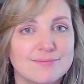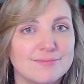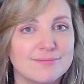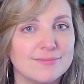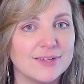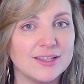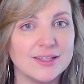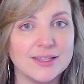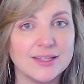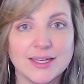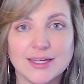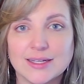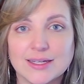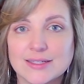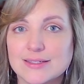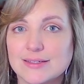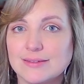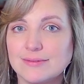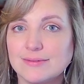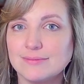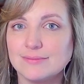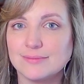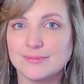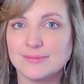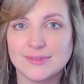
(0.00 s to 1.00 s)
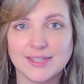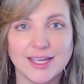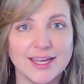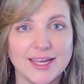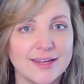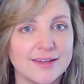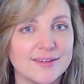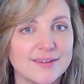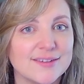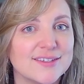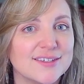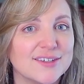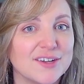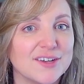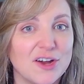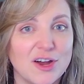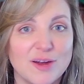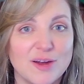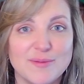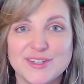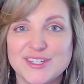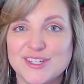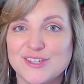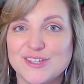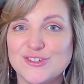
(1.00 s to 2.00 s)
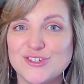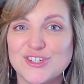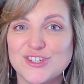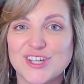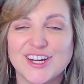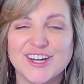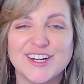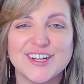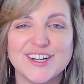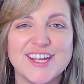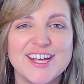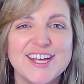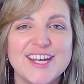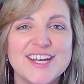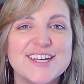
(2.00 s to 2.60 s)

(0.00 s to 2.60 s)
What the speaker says: clicked, liked, commented, shared,